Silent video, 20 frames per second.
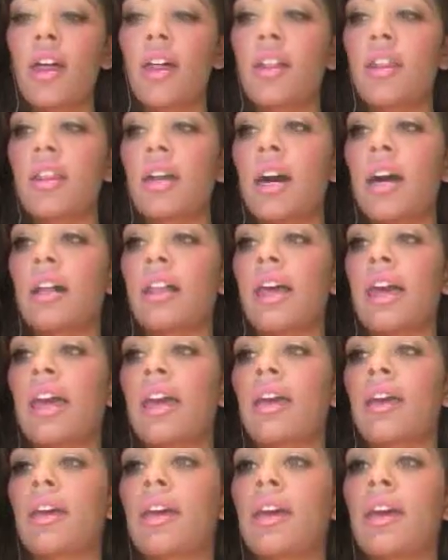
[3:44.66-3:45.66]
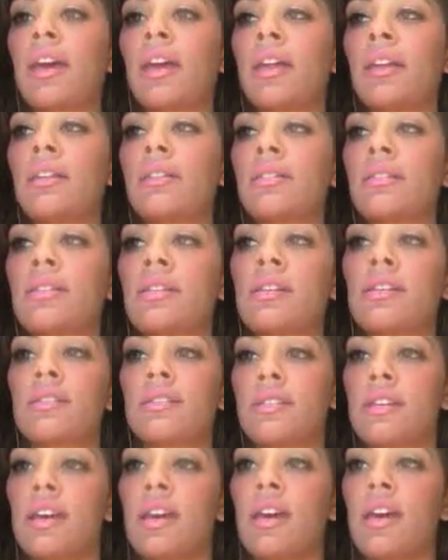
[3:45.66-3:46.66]
that like kids these
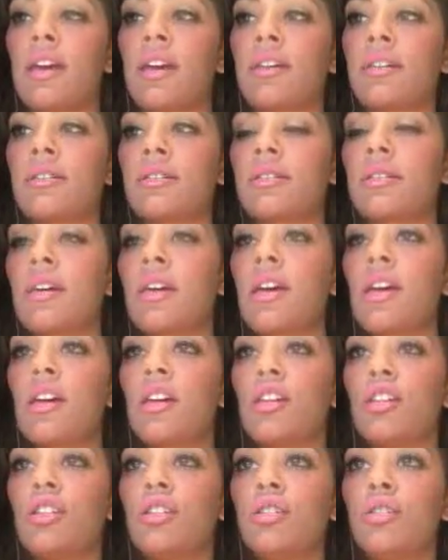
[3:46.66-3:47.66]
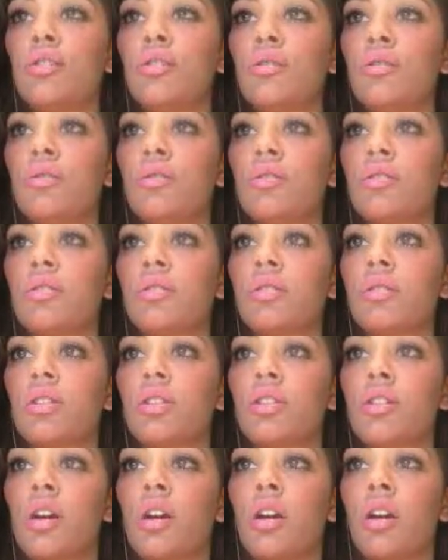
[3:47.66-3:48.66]
days use the
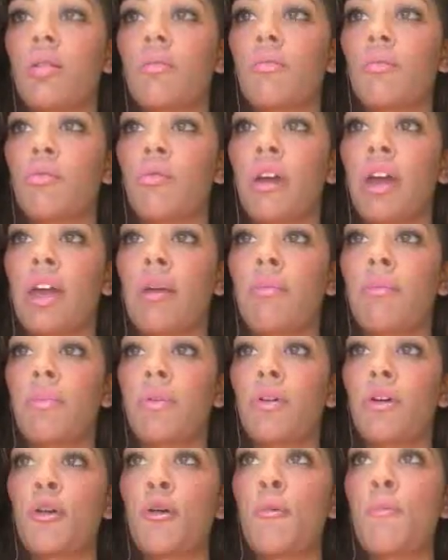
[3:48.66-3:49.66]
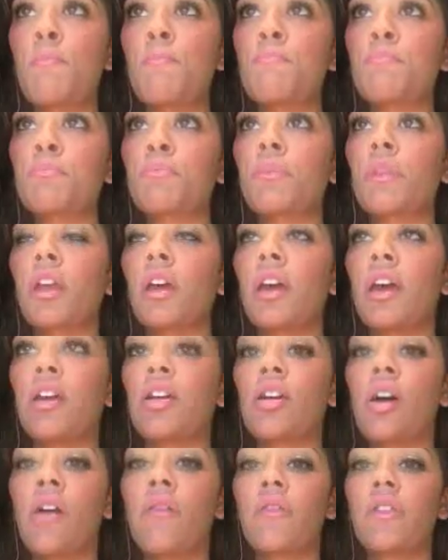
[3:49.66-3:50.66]
term rape in
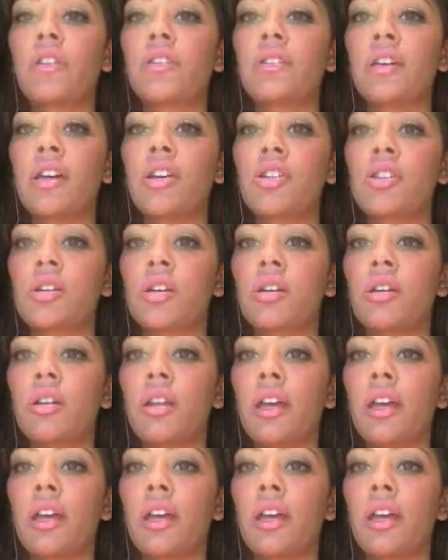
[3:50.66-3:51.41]
conversation.